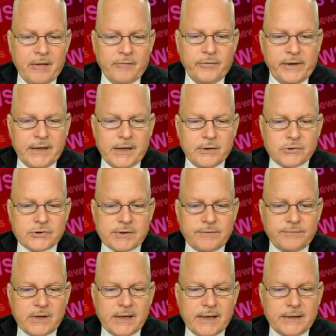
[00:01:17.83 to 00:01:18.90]
Videos
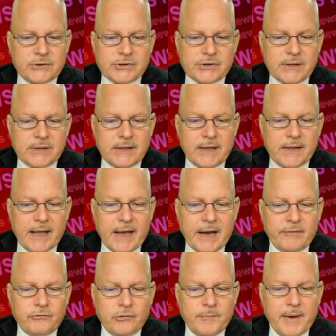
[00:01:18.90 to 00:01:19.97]
of the incident and the
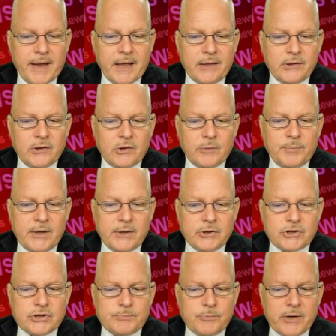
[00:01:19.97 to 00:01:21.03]
aftermath at the
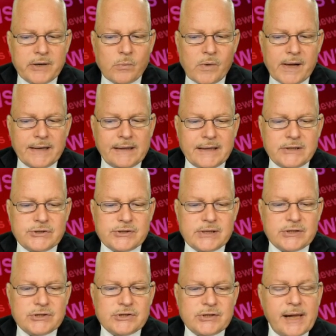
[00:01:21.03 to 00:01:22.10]
pier spread widely
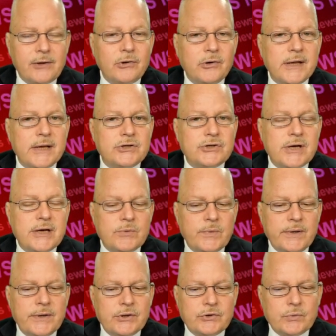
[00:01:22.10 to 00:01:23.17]
since Saturday,
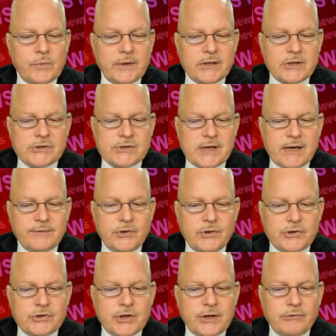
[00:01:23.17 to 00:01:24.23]
January the
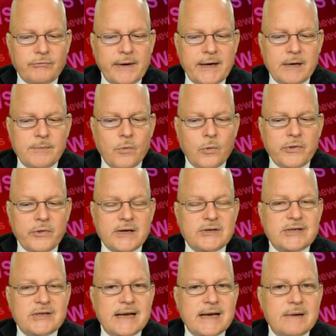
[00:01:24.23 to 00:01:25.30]
27th, generating more than
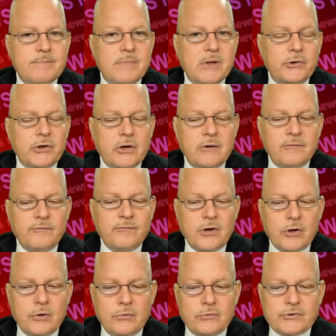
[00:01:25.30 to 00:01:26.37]
10 million
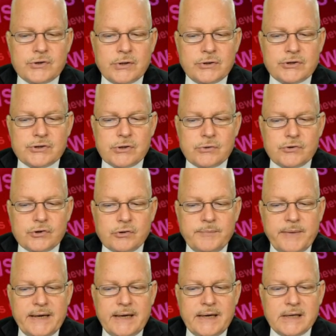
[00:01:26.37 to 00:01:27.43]
views on social
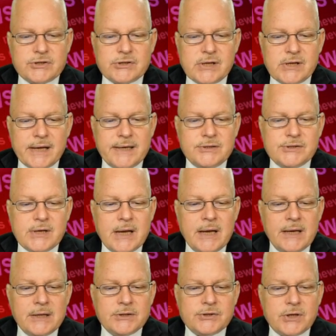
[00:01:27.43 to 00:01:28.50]
media sites
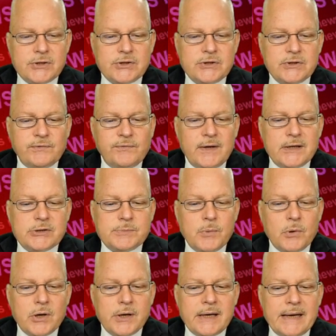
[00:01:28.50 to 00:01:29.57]
such as
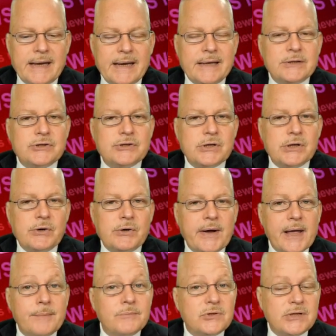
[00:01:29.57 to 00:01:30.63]
Facebook,
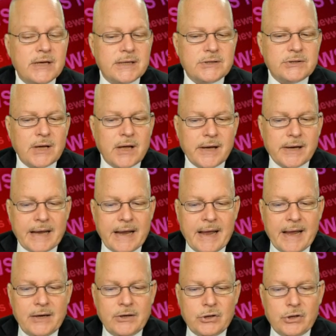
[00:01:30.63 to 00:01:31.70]
Instagram, TikTok,
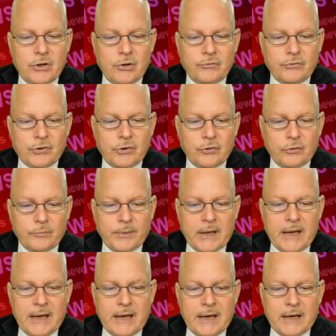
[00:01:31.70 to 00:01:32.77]
and YouTube.
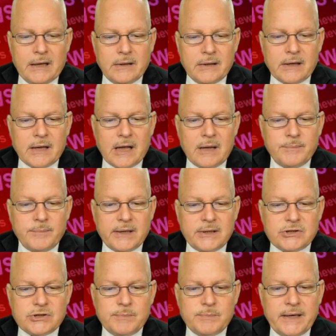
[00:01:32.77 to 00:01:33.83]
In the
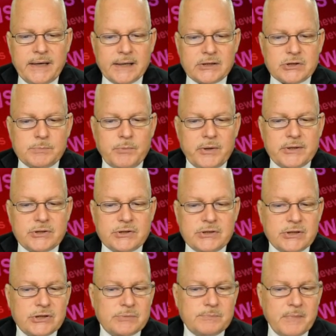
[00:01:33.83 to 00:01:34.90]
comments, many expressed
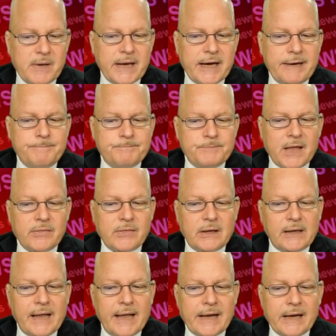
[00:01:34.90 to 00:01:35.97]
dismay at the
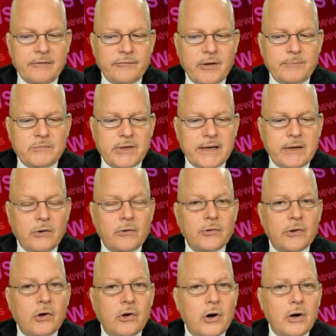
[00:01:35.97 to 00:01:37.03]
lack of update on the
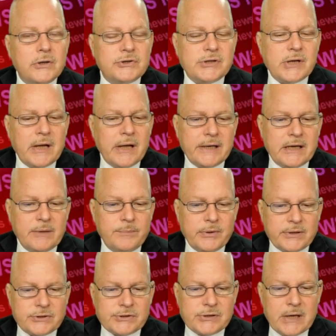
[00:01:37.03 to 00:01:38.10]
car's
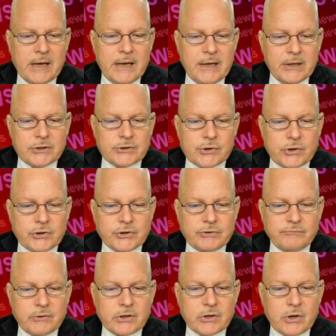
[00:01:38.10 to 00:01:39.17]
occupants.
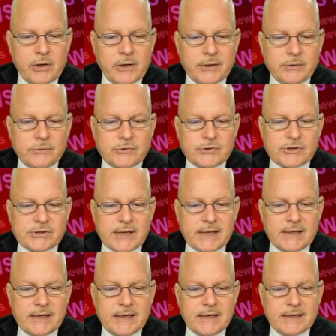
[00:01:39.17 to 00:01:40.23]
Sergeant Ricardo
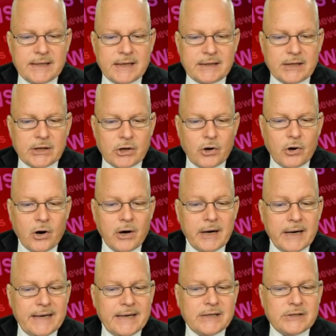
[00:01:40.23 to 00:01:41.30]
said that the car
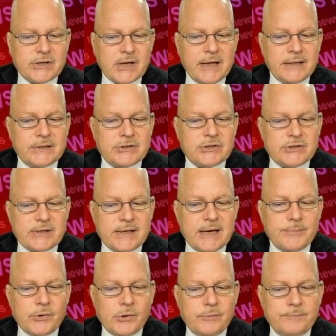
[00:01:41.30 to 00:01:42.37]
is
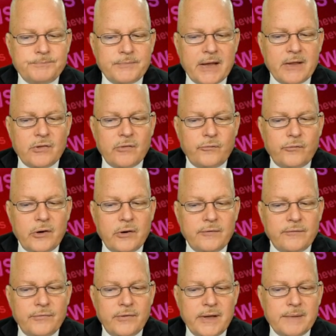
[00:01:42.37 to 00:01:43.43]
unstable, and the fear
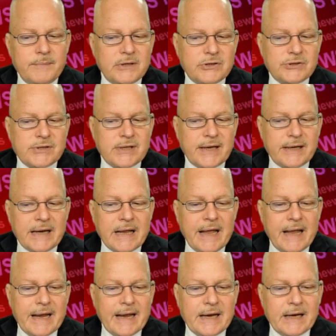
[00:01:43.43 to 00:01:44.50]
of them is that
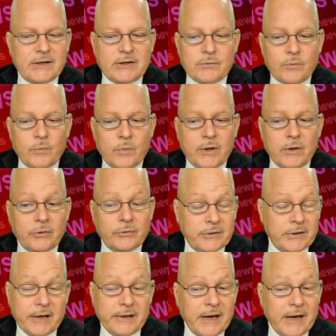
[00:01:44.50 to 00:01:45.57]
it will,
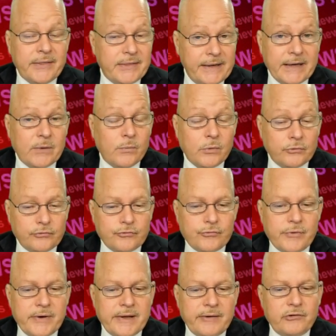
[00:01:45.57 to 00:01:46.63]
not that it will
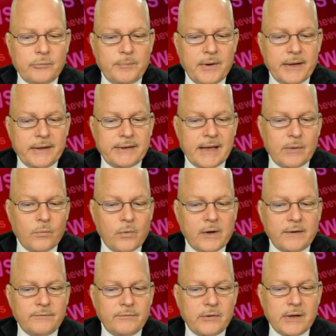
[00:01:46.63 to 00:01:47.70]
drift, but that one
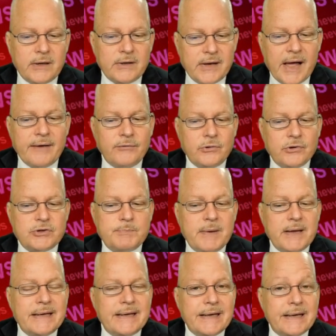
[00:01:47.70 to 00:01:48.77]
of the divers
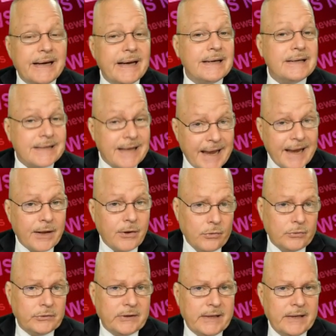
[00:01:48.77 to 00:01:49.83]
may get
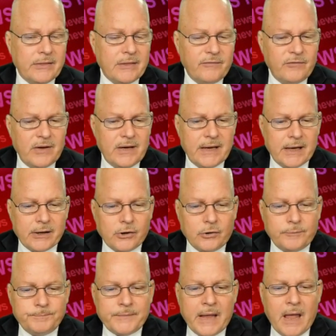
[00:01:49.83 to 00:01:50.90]
entangled in the
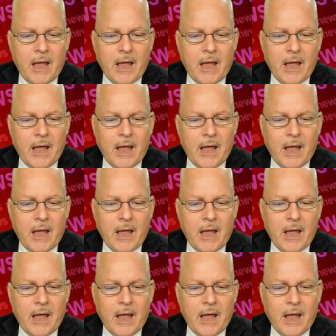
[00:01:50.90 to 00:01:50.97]
vehicle.